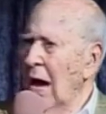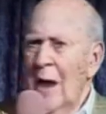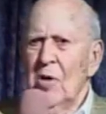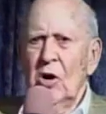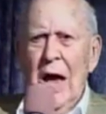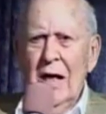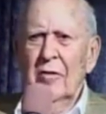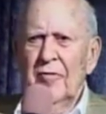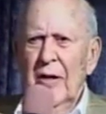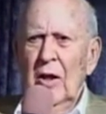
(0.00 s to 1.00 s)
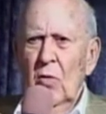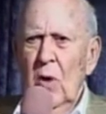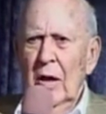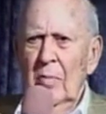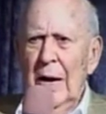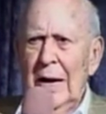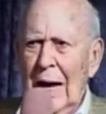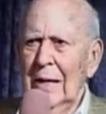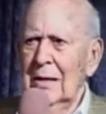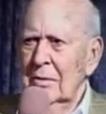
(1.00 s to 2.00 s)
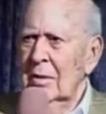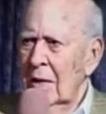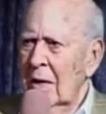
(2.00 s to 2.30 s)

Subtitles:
I'm a hail fellow, well met. I can